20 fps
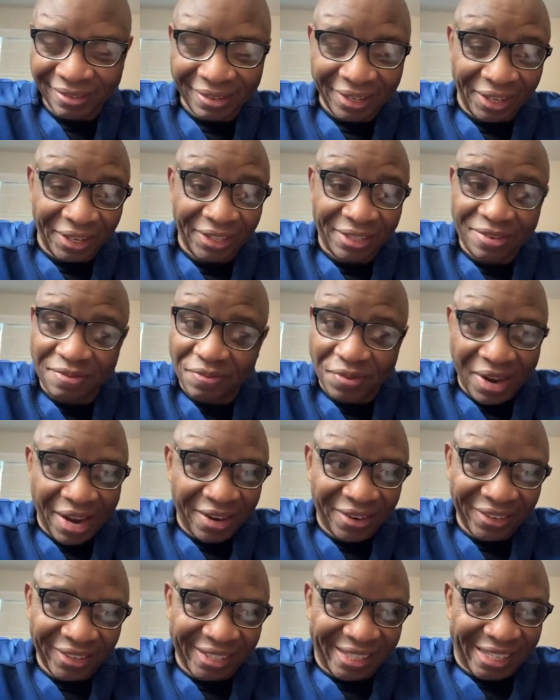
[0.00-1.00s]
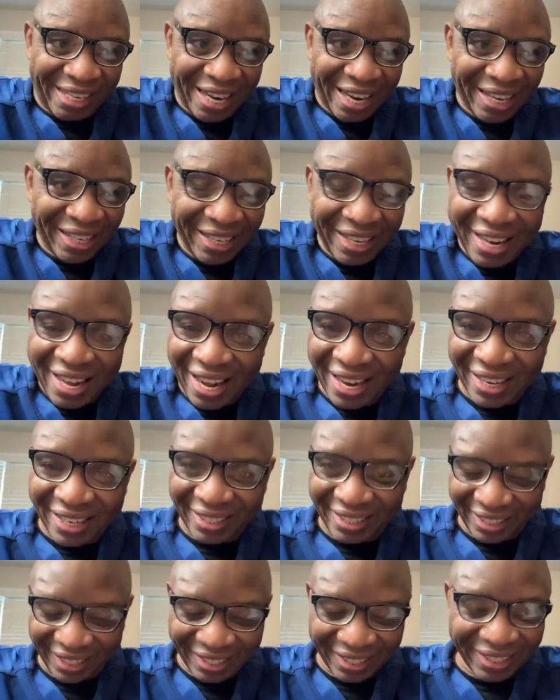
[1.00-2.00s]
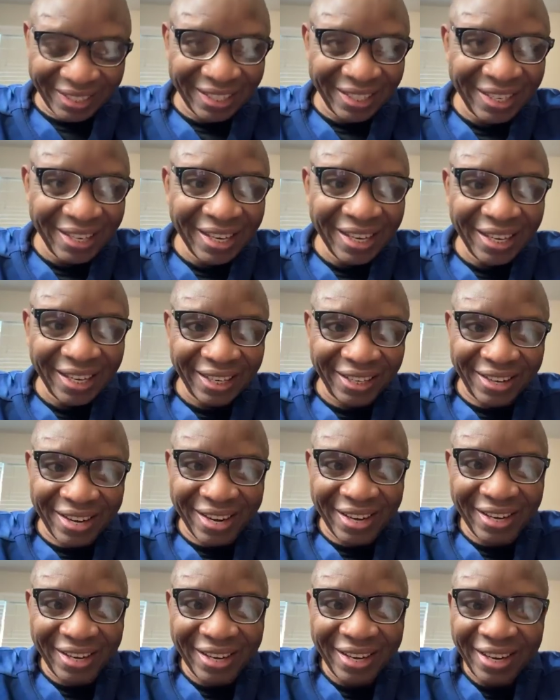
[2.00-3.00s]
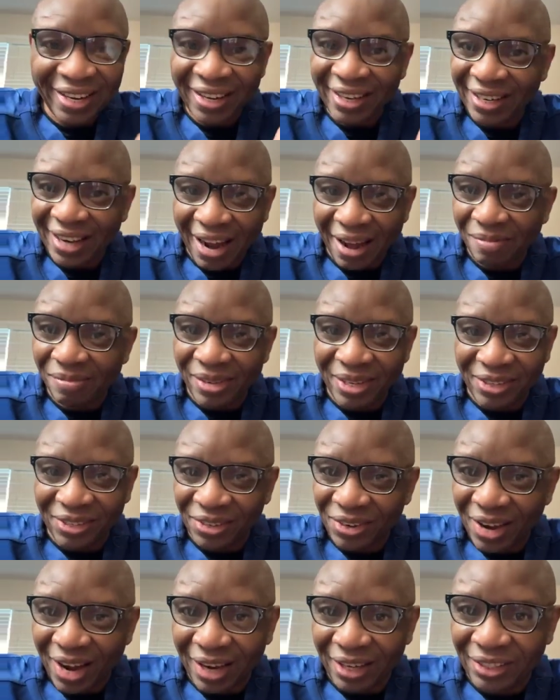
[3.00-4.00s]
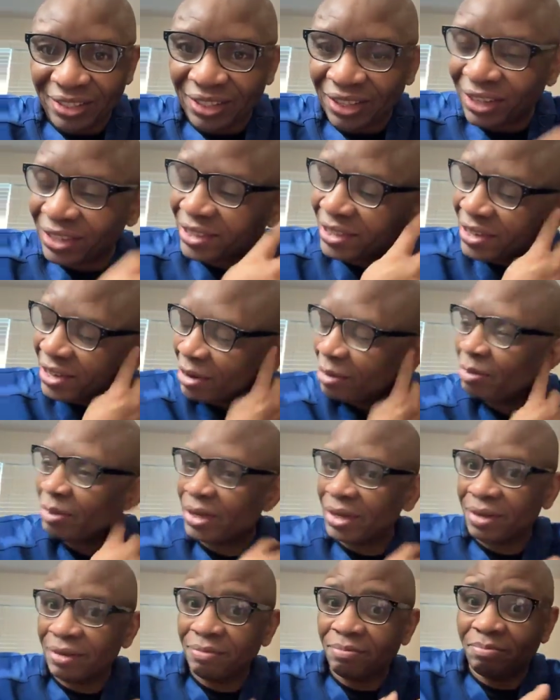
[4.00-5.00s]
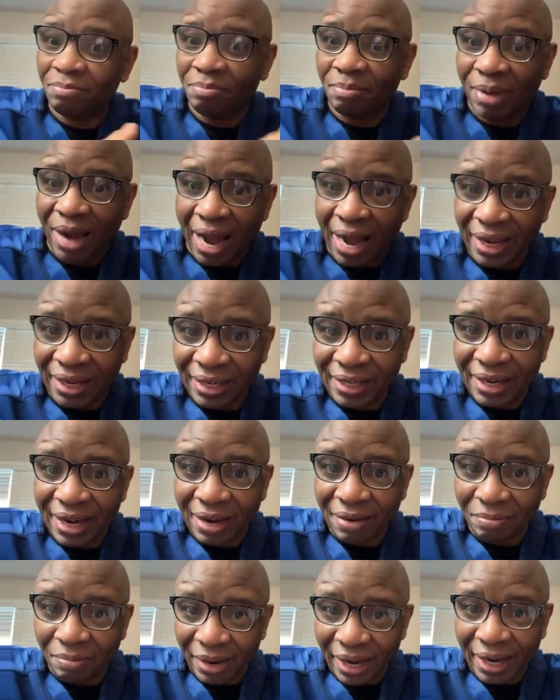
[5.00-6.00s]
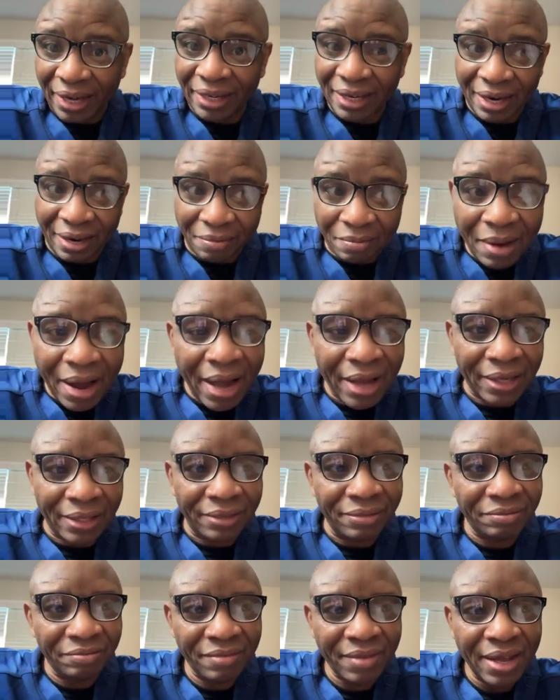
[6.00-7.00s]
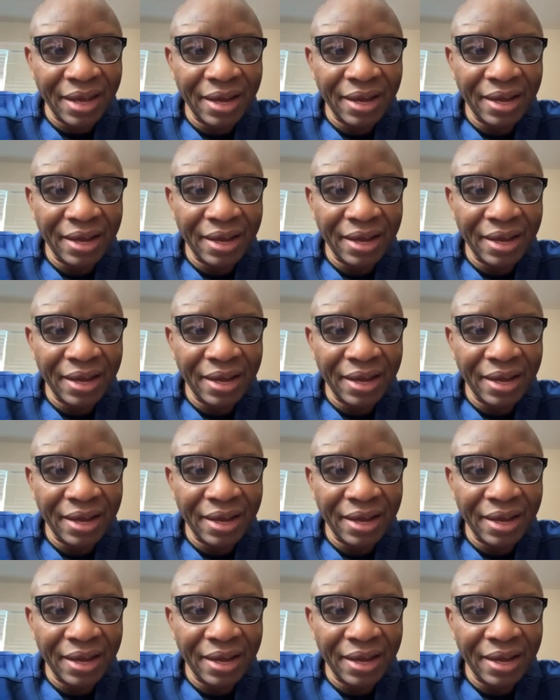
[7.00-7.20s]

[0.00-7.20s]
Because if you are not selling anything, that means you are just going to be buying and buying and buying.